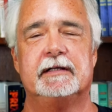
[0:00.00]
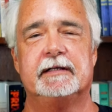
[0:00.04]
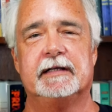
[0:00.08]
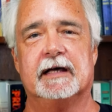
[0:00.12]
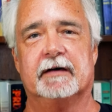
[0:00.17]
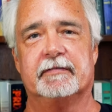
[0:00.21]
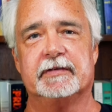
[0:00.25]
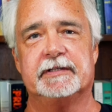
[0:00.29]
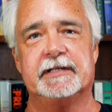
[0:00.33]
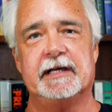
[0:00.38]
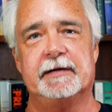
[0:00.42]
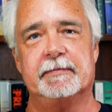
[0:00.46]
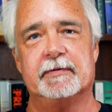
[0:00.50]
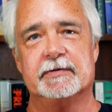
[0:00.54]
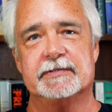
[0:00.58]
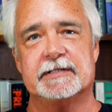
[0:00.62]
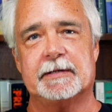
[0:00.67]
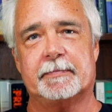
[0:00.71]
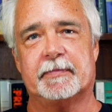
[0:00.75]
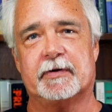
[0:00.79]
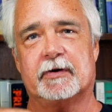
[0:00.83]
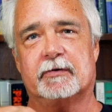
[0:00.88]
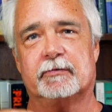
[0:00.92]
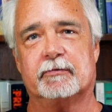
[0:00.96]
Now, the table's
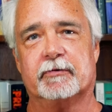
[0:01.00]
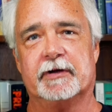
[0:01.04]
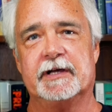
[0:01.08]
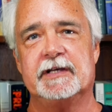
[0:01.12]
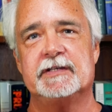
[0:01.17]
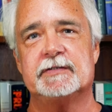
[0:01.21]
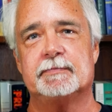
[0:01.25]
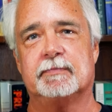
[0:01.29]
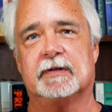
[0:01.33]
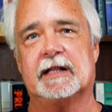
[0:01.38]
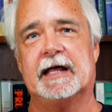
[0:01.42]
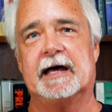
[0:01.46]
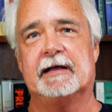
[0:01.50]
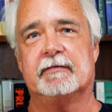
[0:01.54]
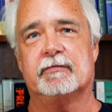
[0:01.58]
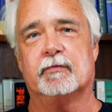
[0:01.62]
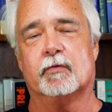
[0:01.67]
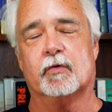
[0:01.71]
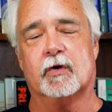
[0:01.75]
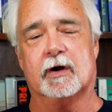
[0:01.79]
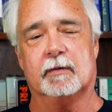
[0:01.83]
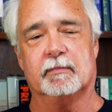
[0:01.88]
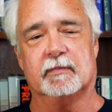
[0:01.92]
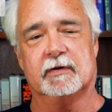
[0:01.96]
up on a raised
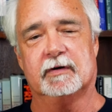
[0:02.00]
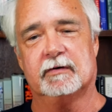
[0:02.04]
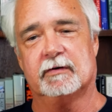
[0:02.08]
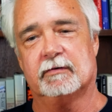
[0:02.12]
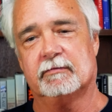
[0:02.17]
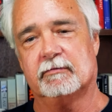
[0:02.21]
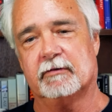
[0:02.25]
platform